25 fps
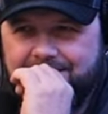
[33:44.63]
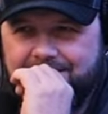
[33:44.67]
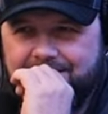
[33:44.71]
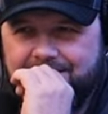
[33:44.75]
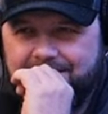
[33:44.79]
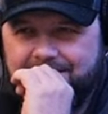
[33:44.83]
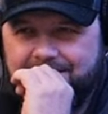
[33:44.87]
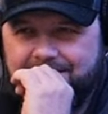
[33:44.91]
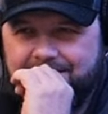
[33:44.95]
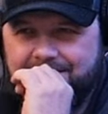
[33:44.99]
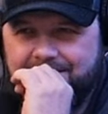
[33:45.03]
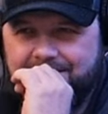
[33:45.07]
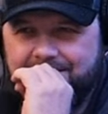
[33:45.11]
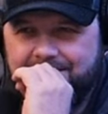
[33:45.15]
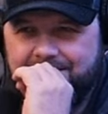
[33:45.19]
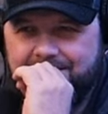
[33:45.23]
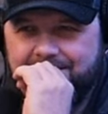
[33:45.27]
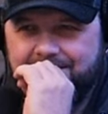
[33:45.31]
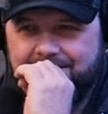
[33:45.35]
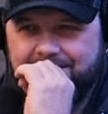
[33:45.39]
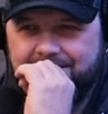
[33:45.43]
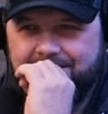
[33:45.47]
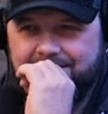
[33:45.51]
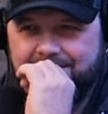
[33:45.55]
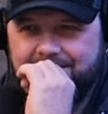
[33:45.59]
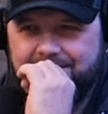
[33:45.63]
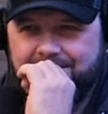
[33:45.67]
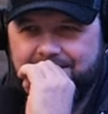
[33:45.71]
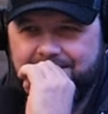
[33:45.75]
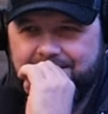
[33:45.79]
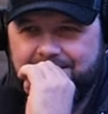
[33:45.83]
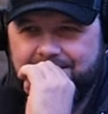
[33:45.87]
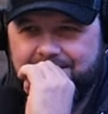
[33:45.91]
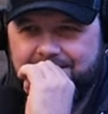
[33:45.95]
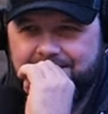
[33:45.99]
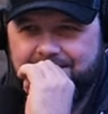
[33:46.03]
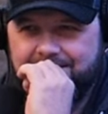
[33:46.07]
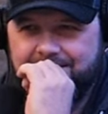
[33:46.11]

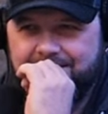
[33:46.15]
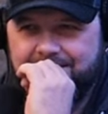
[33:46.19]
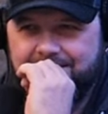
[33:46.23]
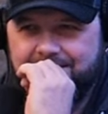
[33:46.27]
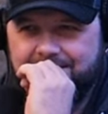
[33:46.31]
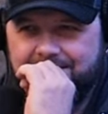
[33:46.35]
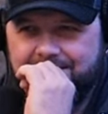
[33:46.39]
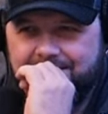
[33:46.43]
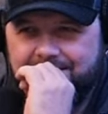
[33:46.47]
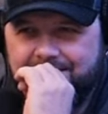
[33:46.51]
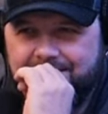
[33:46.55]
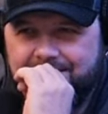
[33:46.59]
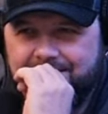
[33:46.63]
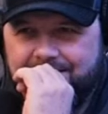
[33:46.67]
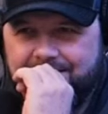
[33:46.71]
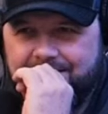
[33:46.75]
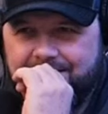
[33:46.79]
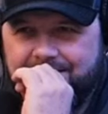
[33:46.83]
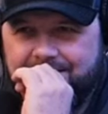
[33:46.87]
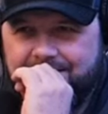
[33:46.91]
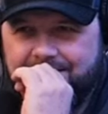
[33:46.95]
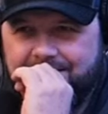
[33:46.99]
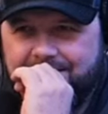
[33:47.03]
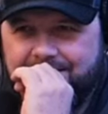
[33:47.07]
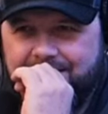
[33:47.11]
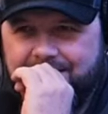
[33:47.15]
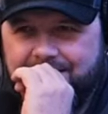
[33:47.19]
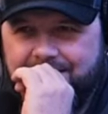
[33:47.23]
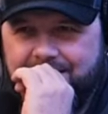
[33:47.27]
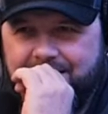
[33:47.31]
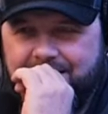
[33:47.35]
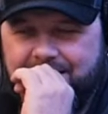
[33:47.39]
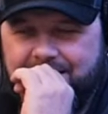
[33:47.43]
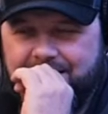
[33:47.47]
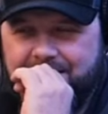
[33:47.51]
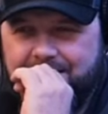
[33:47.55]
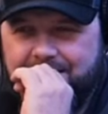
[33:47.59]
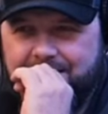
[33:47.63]

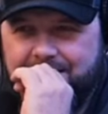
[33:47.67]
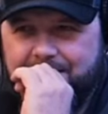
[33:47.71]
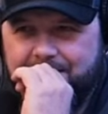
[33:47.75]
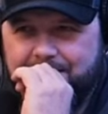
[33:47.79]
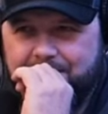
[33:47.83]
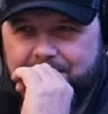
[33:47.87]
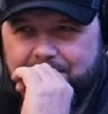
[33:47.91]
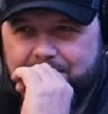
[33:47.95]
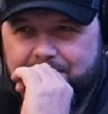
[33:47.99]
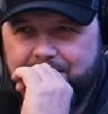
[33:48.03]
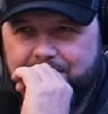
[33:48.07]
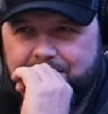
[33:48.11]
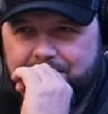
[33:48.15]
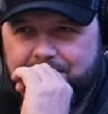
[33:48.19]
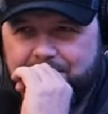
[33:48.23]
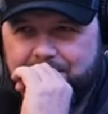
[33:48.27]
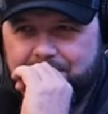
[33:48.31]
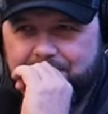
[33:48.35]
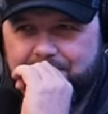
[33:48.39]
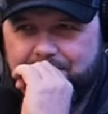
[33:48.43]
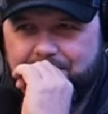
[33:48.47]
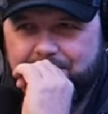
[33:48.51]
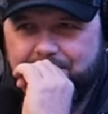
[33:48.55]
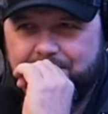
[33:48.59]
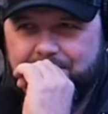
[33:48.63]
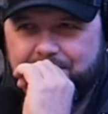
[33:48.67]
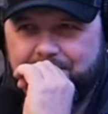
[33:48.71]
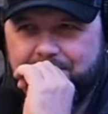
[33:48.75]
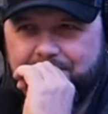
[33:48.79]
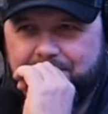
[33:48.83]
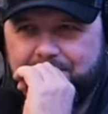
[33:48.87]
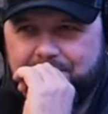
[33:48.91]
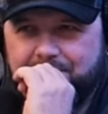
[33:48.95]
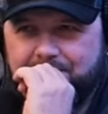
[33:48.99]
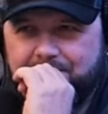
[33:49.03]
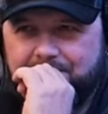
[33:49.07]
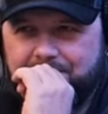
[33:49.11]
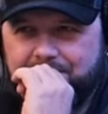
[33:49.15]

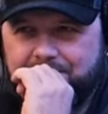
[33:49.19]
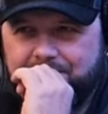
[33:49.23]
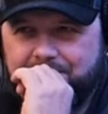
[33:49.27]
(not speaking)